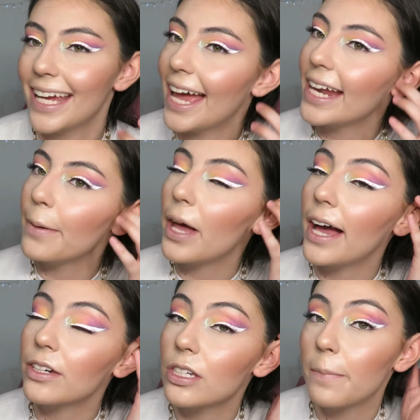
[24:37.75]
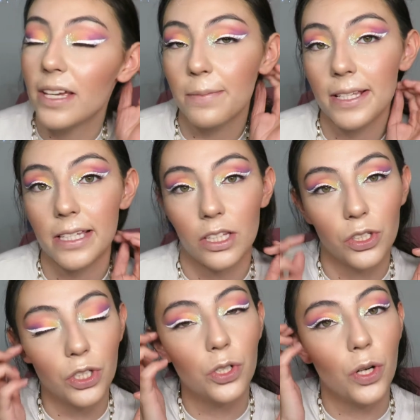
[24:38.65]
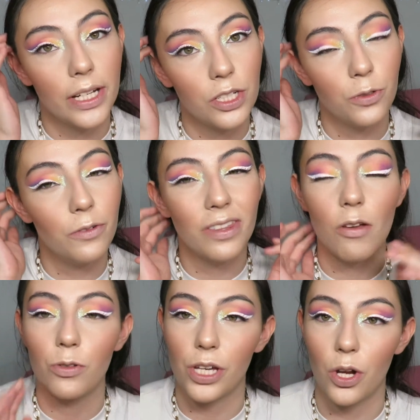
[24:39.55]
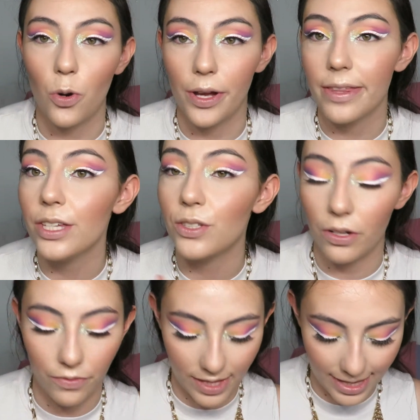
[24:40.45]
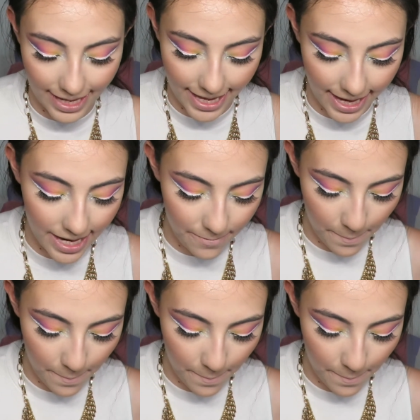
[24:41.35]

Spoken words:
And it actually makes my skin look quite dewy without looking oily, so I really like it.